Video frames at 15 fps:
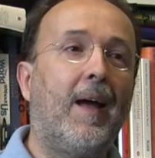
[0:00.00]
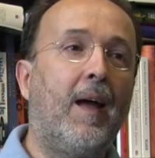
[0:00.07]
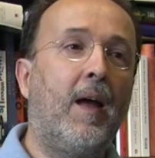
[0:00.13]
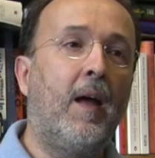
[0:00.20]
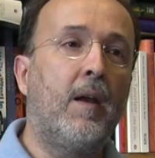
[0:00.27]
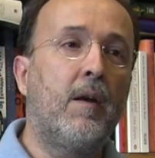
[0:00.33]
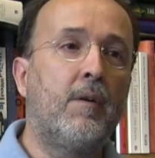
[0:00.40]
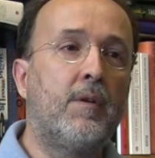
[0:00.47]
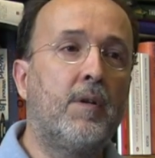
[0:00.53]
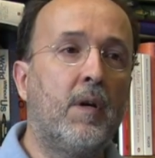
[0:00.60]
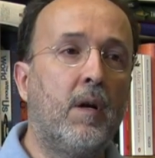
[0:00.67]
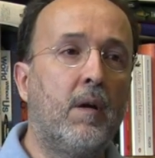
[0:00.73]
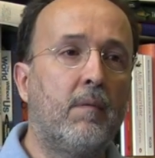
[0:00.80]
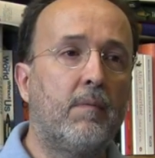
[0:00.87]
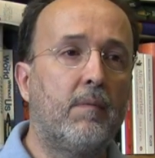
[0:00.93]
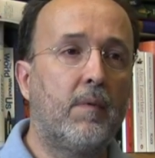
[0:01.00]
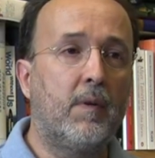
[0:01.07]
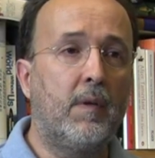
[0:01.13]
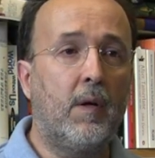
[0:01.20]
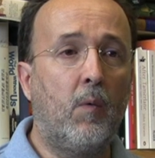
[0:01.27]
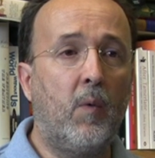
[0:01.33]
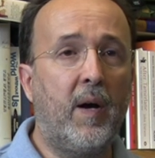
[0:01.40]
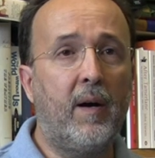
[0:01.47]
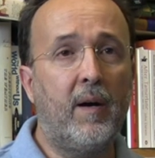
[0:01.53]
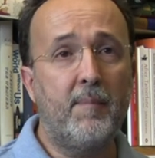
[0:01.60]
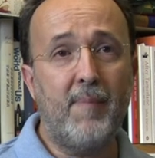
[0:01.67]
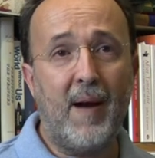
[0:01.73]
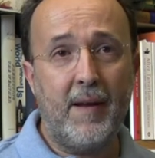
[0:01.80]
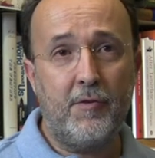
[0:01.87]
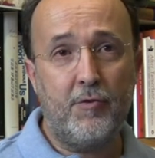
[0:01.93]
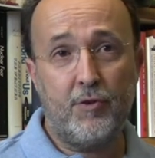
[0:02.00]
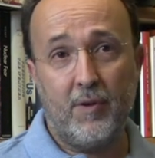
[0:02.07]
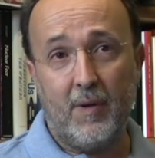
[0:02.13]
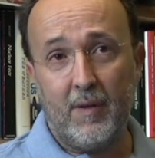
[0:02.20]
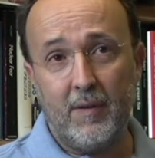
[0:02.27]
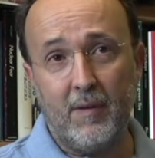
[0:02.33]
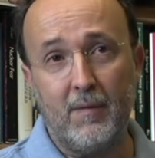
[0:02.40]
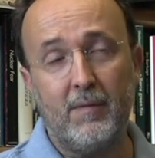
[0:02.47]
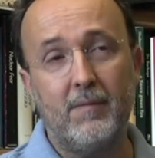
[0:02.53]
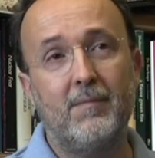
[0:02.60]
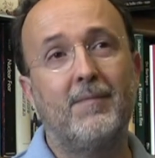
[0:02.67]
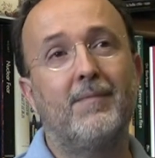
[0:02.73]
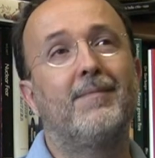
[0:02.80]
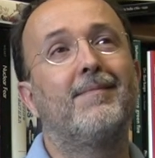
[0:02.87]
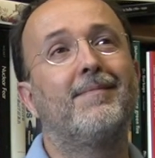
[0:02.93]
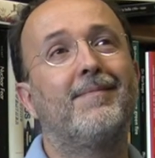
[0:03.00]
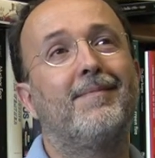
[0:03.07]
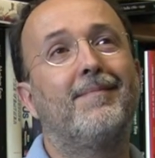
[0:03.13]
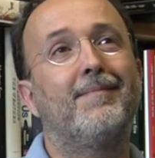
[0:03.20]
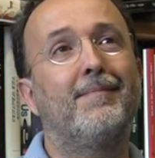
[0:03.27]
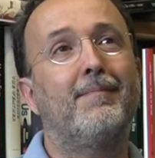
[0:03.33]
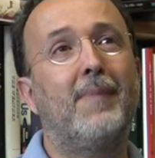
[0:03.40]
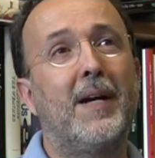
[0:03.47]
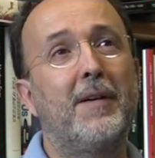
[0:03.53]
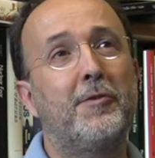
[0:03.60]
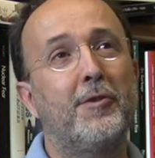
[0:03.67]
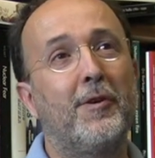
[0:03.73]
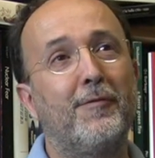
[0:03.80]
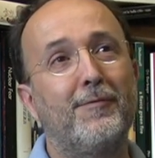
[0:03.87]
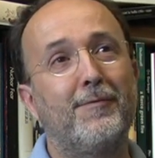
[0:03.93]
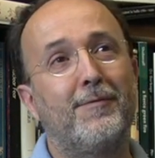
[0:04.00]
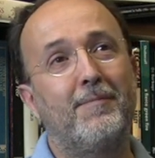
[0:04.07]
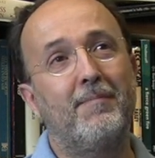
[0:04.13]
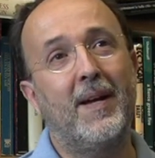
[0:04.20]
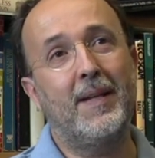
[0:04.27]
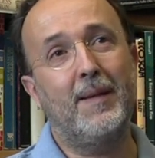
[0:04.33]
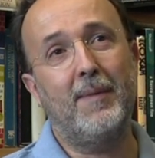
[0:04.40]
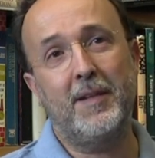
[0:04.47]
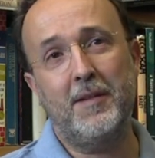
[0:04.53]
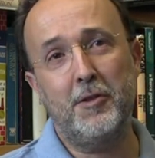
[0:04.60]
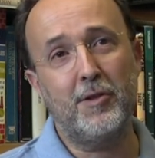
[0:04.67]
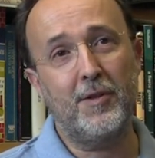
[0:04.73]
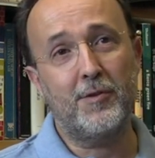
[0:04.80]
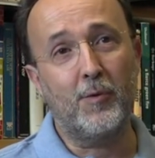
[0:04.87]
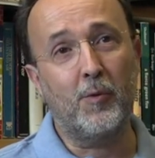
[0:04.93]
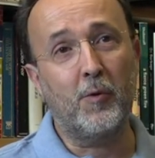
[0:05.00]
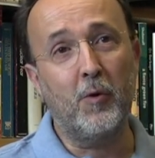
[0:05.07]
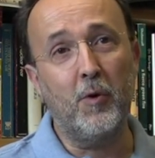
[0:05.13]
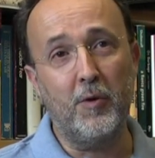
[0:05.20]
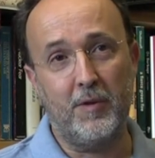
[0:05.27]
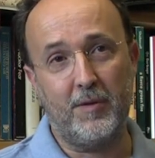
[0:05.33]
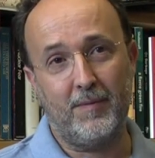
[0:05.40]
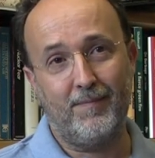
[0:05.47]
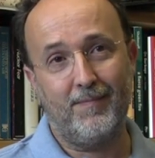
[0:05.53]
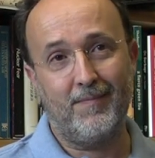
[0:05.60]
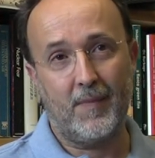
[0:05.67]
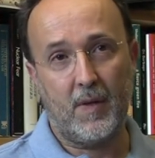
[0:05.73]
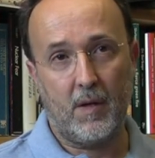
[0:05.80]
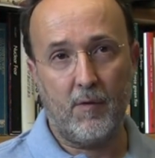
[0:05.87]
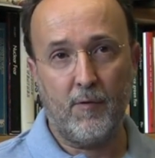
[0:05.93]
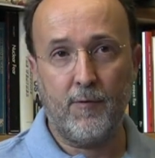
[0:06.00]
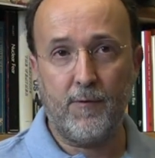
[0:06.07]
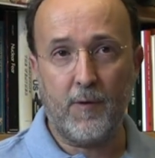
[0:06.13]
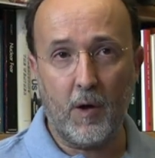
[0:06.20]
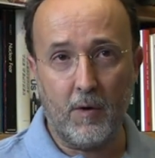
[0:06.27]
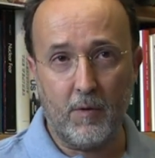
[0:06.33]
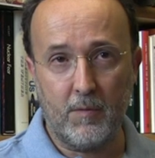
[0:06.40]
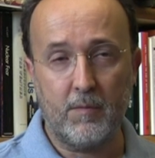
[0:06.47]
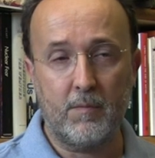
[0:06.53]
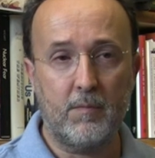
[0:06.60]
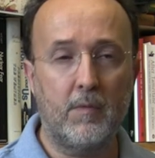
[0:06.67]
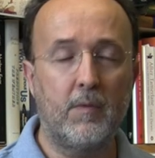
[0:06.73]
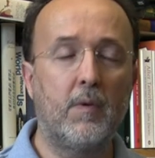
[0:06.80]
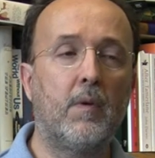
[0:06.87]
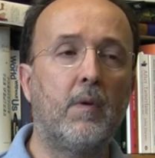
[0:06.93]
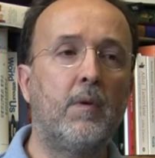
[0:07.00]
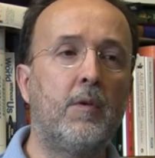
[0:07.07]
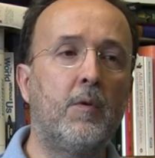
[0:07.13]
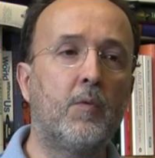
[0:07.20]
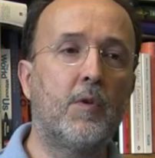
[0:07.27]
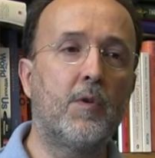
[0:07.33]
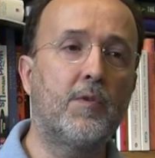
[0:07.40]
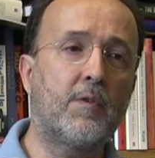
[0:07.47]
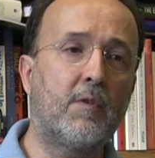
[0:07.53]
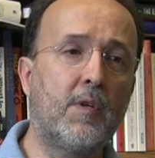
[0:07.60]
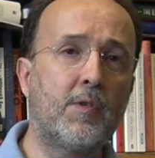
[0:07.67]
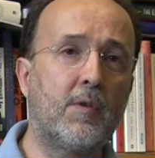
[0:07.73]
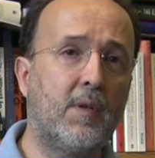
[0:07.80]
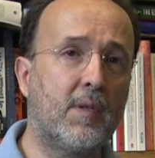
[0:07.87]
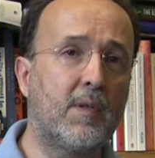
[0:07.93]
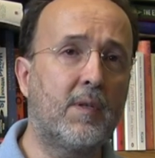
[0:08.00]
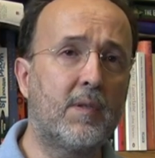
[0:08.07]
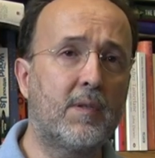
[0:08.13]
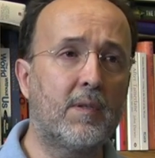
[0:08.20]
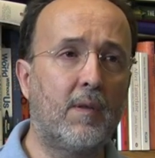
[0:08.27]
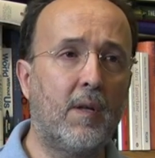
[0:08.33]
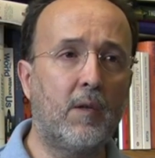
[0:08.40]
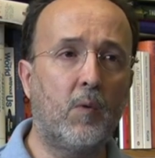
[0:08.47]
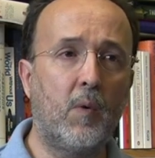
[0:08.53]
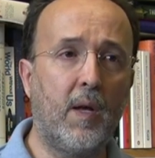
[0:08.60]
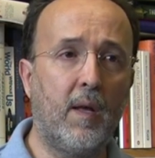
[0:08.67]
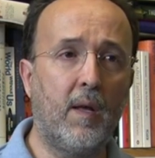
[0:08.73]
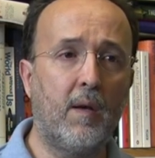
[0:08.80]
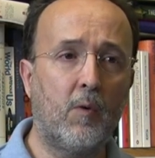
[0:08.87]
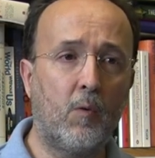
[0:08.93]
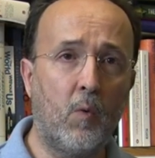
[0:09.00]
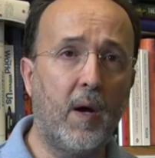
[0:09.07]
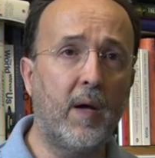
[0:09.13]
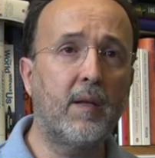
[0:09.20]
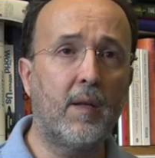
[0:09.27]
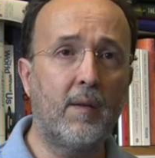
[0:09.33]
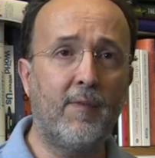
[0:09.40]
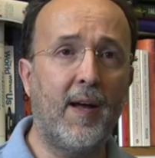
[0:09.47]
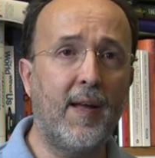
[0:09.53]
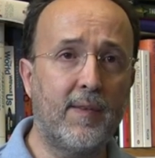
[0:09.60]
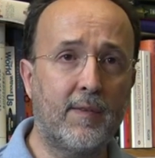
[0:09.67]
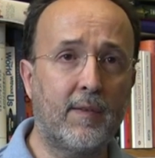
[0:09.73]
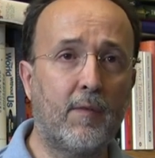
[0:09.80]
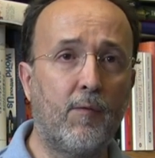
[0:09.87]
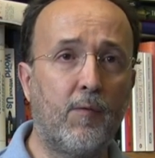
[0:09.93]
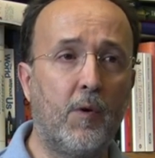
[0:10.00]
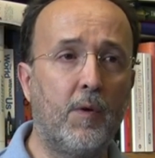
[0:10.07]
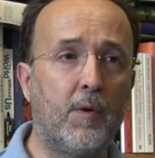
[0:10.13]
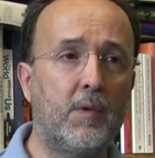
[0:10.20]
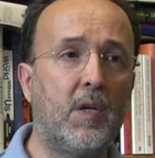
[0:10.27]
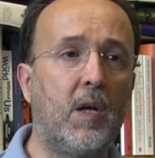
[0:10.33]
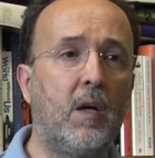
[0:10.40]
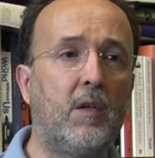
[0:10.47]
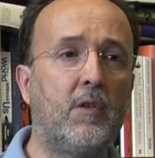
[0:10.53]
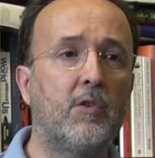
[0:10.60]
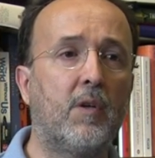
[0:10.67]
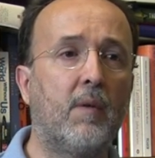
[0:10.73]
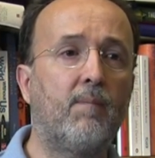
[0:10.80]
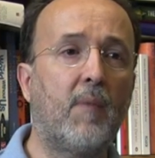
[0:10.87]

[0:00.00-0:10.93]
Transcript: And uh, there were a bunch, a little bunch of mathematicians who could follow Newton's reasonings that were quite advanced for the age.